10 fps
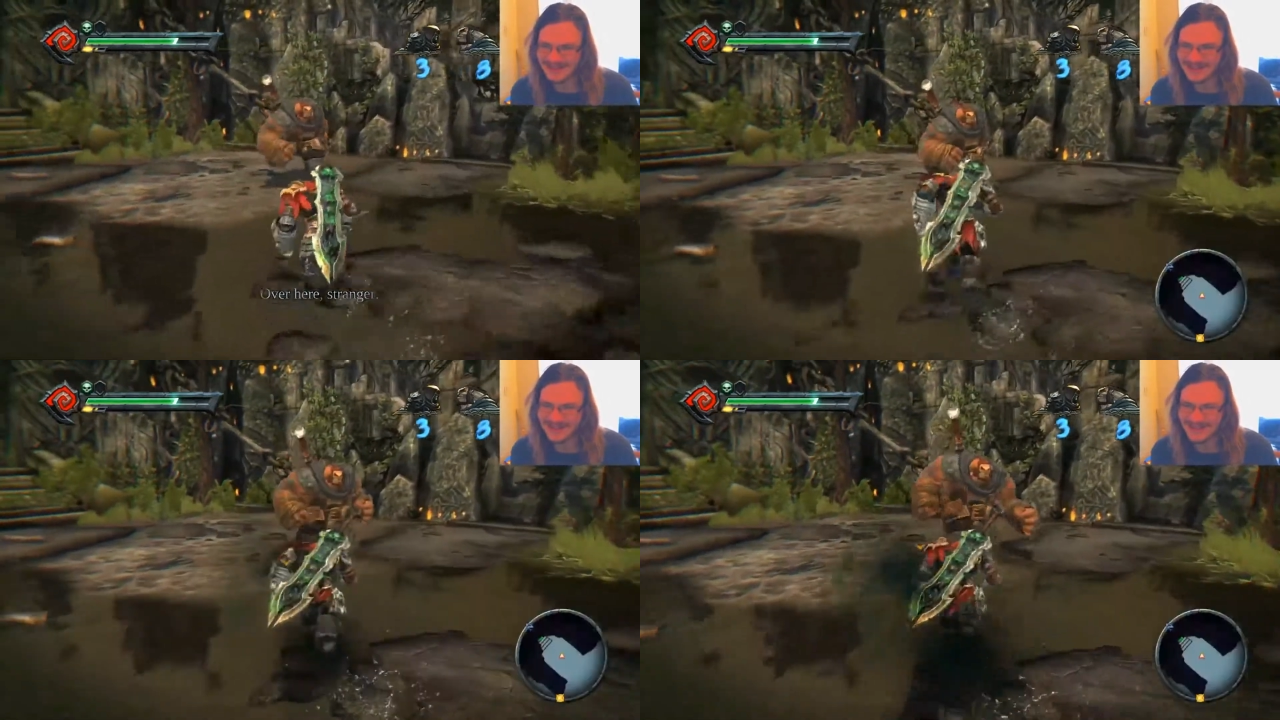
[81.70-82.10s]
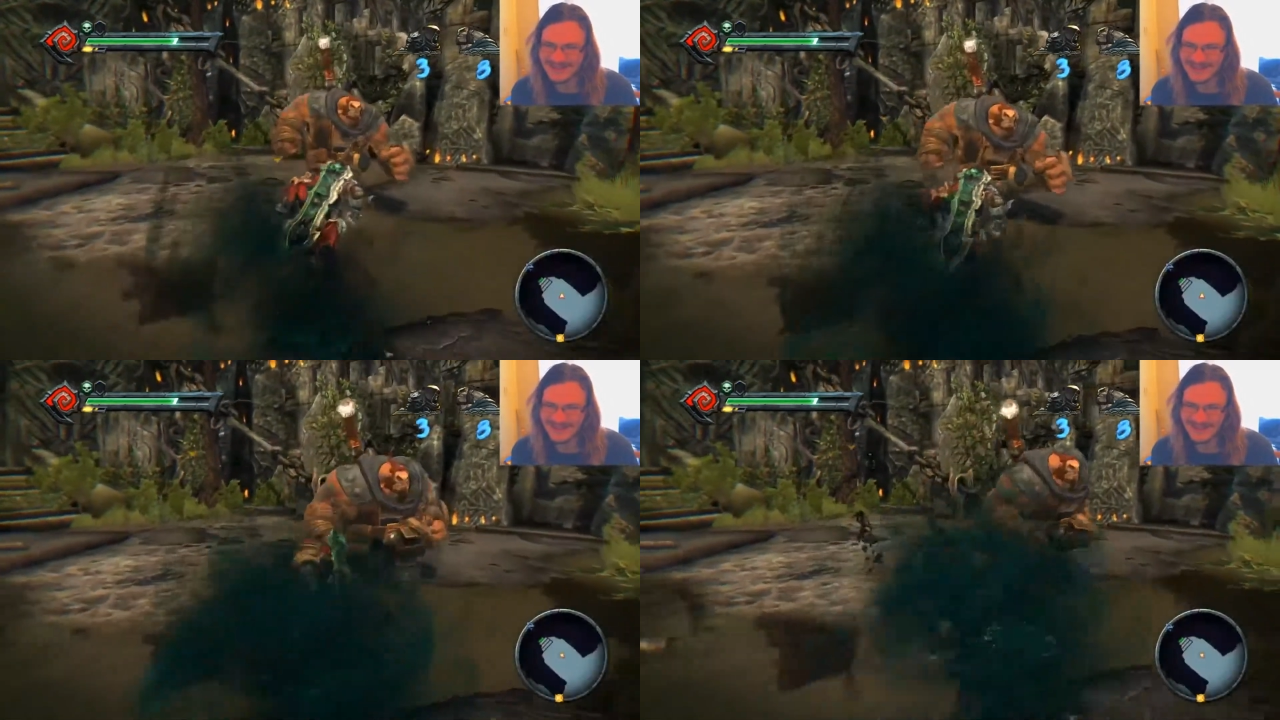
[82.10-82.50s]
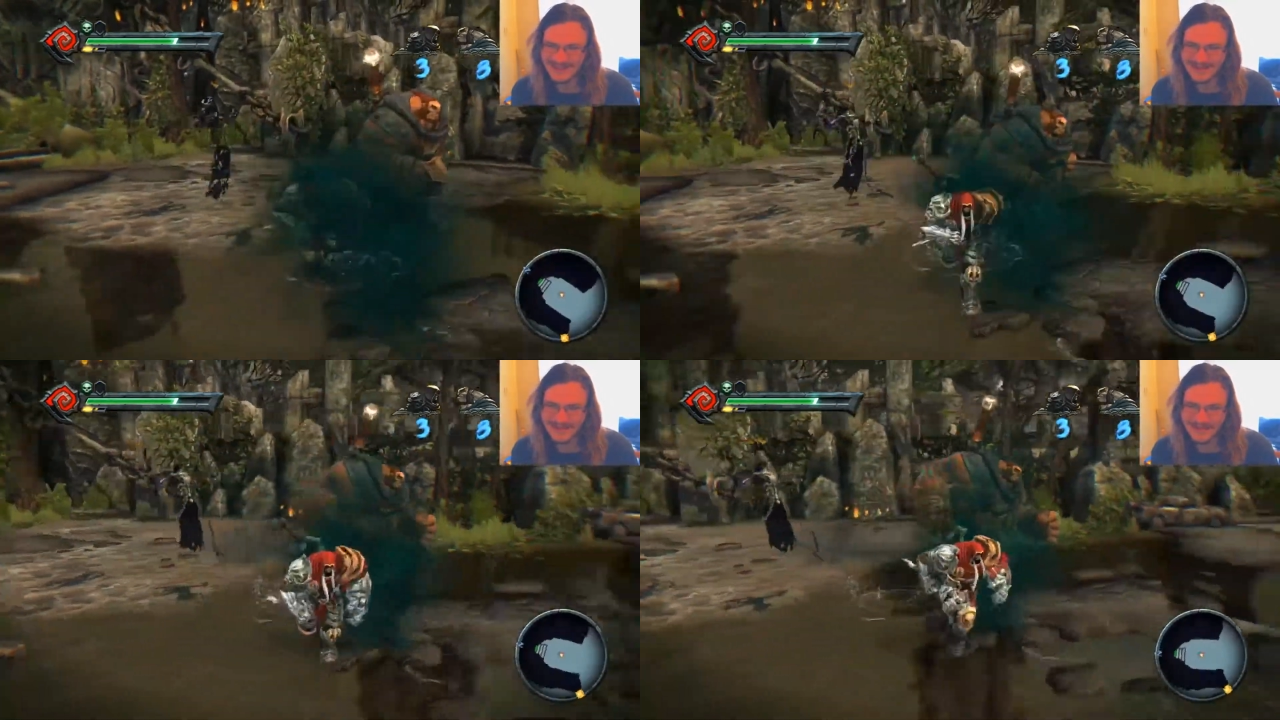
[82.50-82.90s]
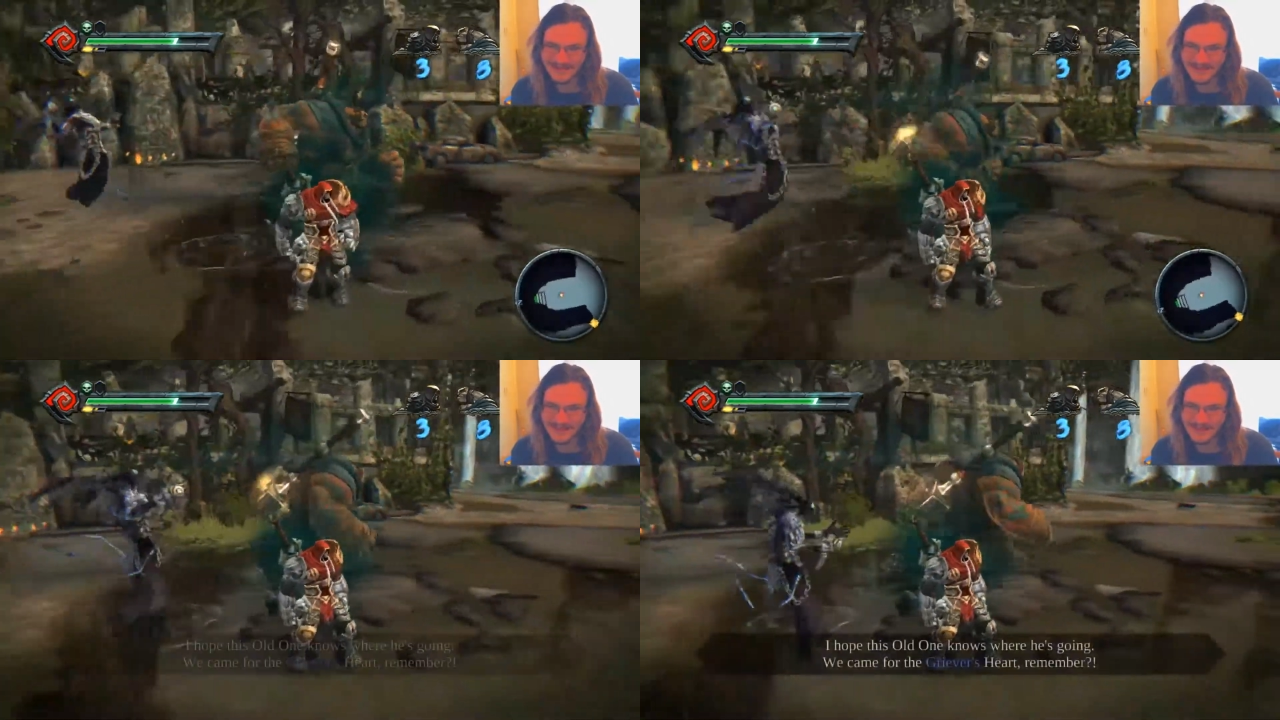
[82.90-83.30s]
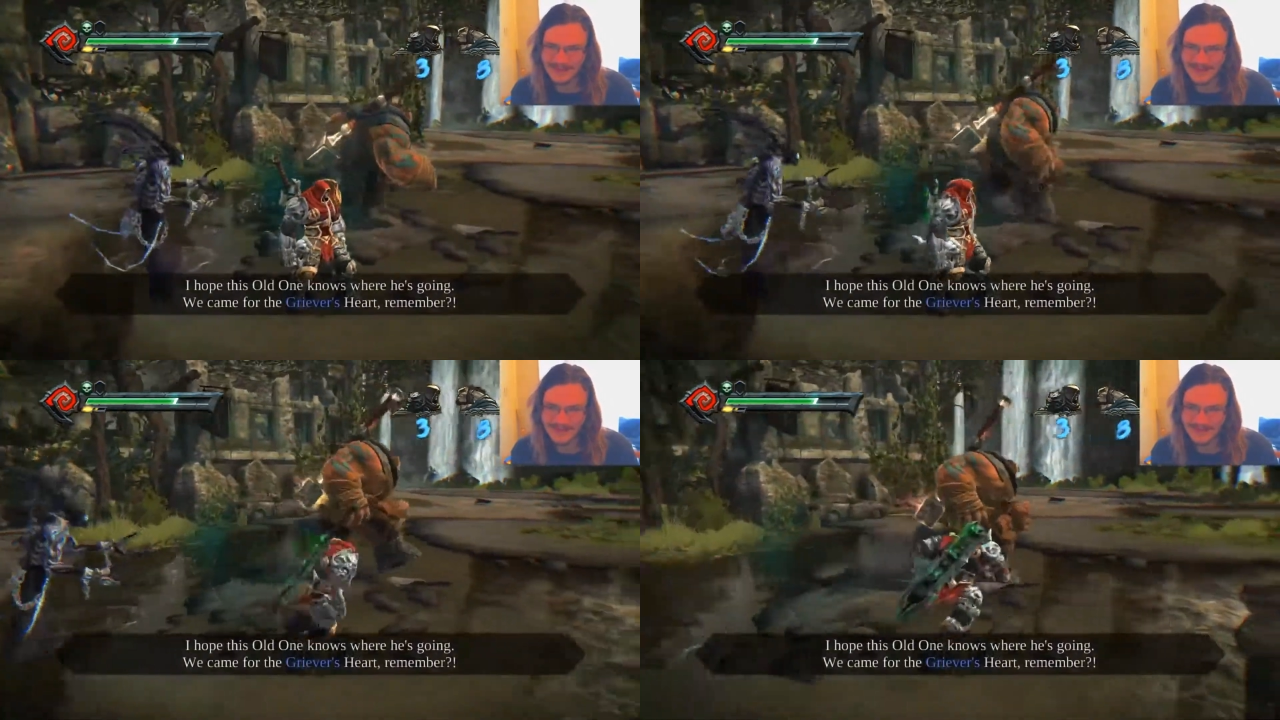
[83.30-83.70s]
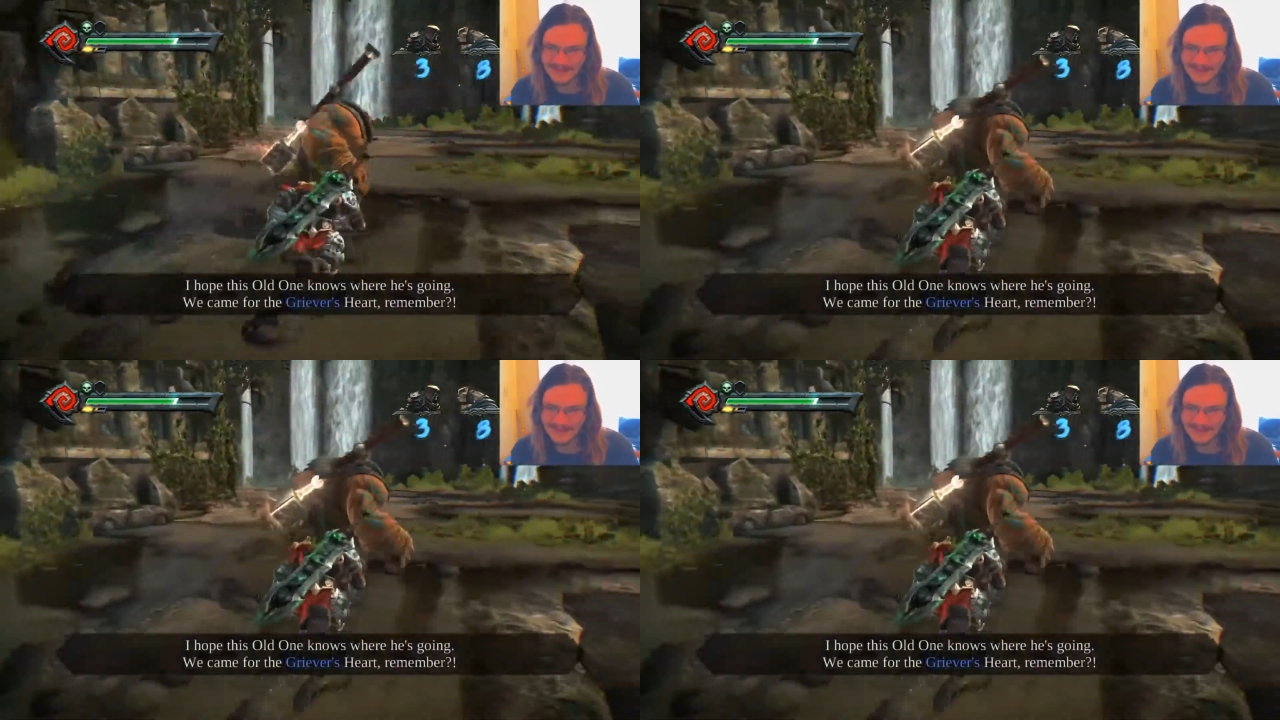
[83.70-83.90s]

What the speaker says: (silence)